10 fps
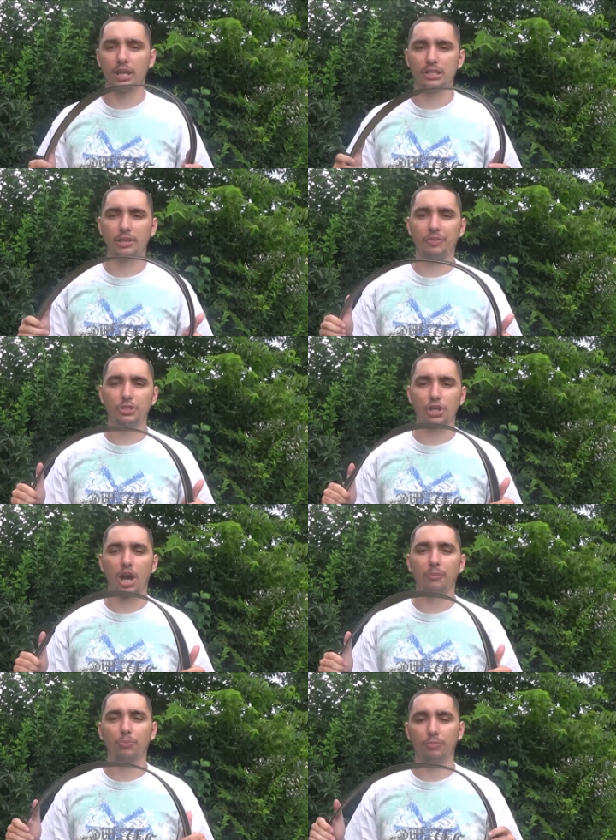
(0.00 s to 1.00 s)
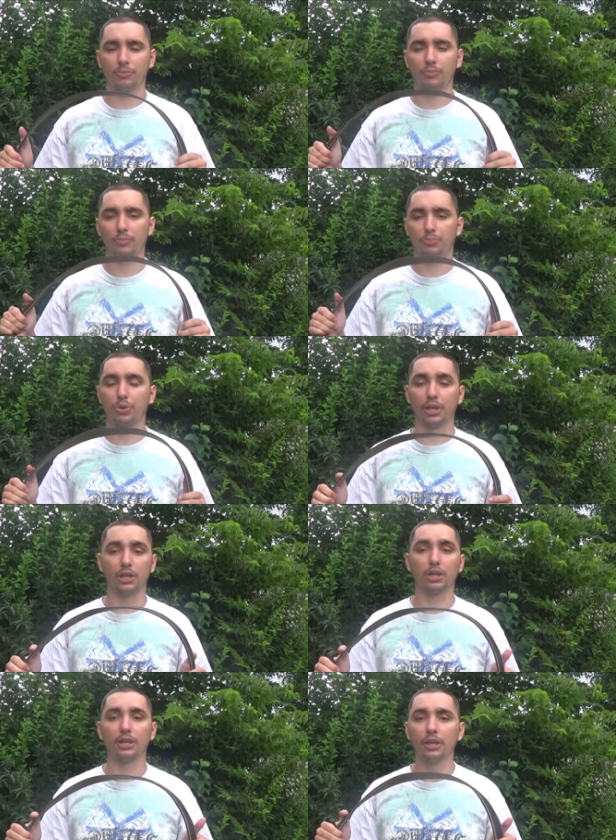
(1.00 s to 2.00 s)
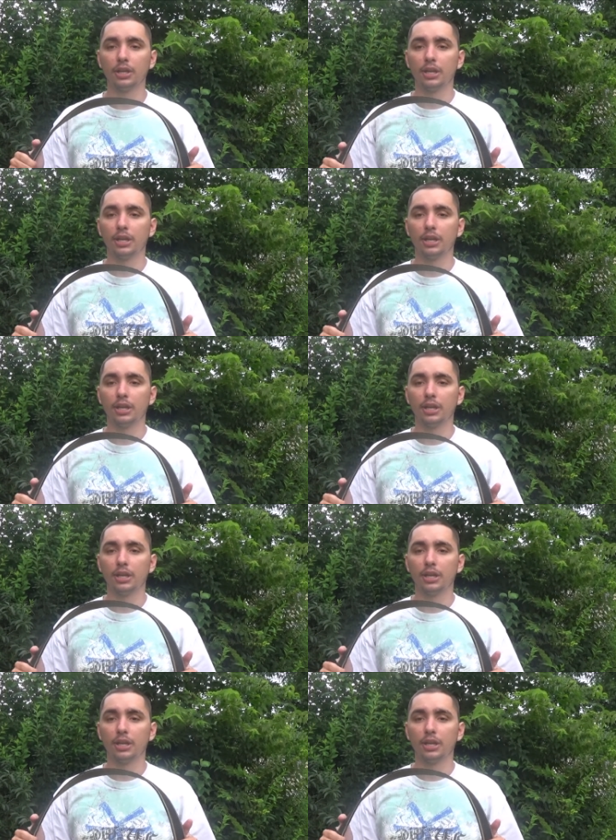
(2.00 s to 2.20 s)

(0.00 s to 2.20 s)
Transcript: It did the job pretty good.